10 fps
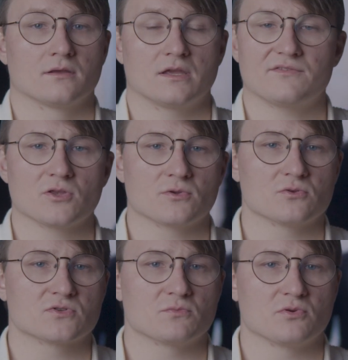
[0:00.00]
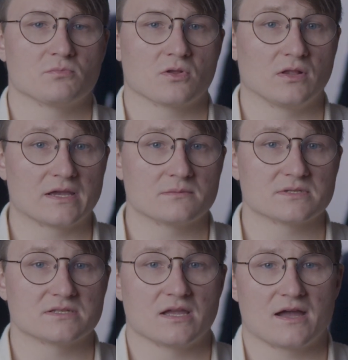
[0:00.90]
Even though YouTube Poop
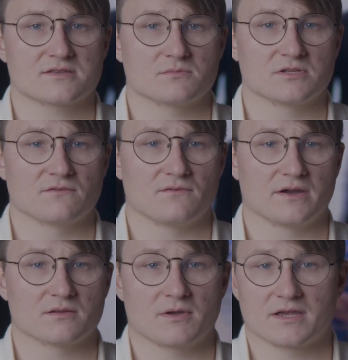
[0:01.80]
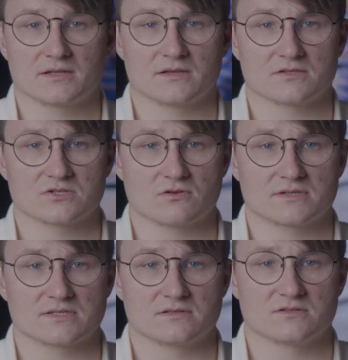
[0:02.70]
claims not to be defined by any
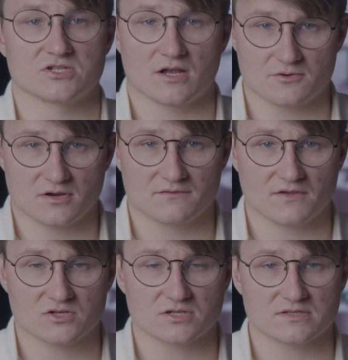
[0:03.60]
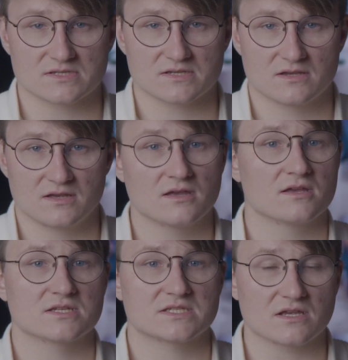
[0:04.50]
constraints in genre conventions,
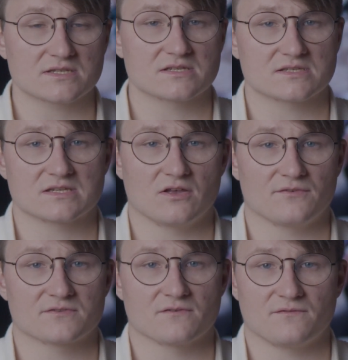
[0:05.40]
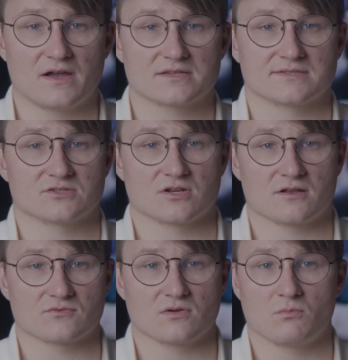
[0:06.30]
sus itself defines the
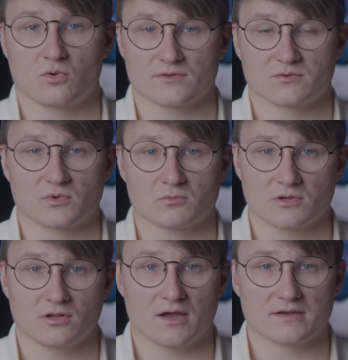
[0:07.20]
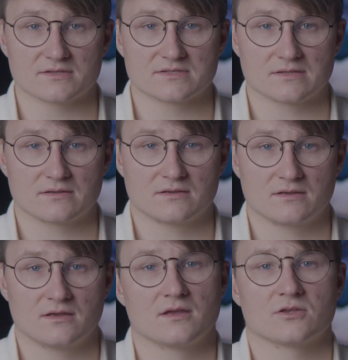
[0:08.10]
genre more than we realize.
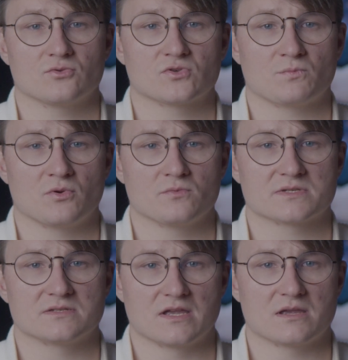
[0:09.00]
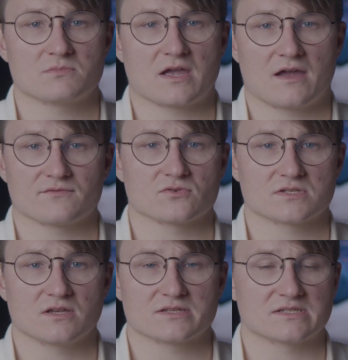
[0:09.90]
YouTube Poops named after
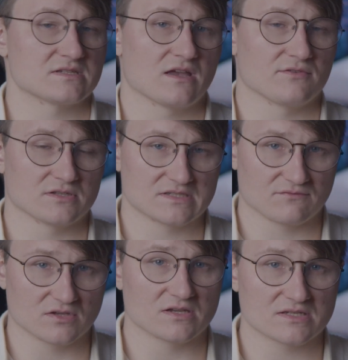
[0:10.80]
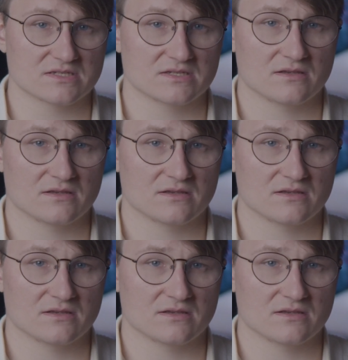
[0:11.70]
sus is evidence of this.